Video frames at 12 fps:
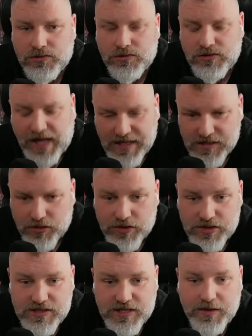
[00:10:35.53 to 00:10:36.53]
That's going
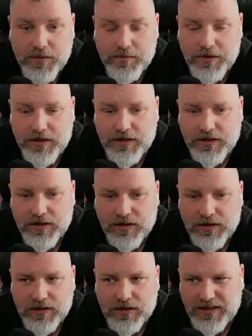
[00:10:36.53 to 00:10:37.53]
to stick with me.
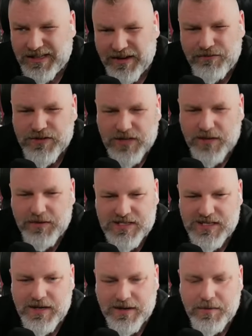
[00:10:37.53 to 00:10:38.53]
Like, every time I
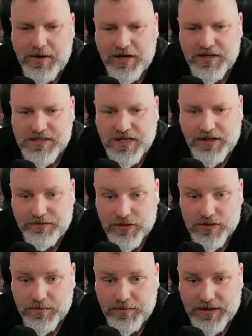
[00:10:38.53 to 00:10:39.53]
see Emi Martinez again, if he
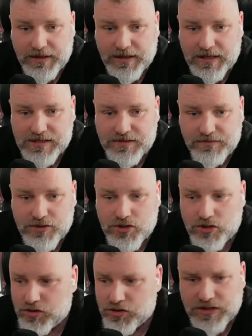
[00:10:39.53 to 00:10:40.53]
doesn't play in an Aston Villa
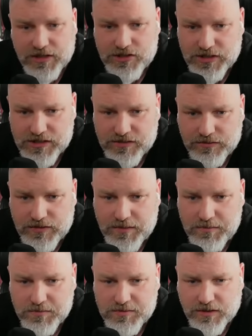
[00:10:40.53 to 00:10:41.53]
shirt and doesn't get a chance to
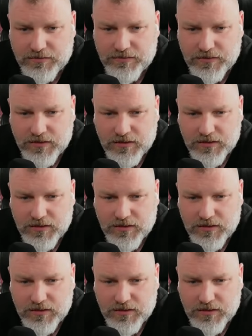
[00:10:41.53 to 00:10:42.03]
redeem himself,